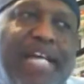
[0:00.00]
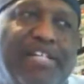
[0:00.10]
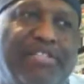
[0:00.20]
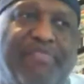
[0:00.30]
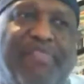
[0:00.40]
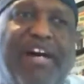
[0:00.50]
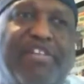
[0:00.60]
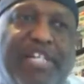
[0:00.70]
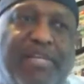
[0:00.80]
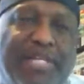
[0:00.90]
I usually
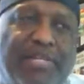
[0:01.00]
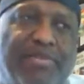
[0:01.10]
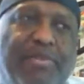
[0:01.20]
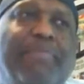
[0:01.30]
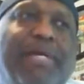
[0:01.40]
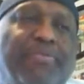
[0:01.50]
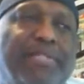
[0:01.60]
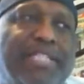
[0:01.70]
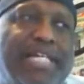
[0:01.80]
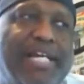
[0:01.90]
volunteer. We do two big
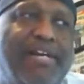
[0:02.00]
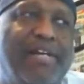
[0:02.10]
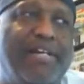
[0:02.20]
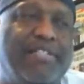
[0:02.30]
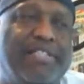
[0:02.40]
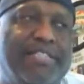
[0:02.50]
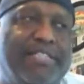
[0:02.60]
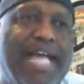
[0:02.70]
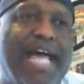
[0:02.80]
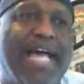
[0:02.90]
ones a year here in
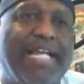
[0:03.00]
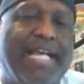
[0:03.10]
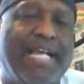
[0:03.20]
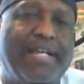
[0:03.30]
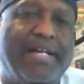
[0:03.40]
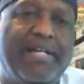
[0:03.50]
Cincinnati, and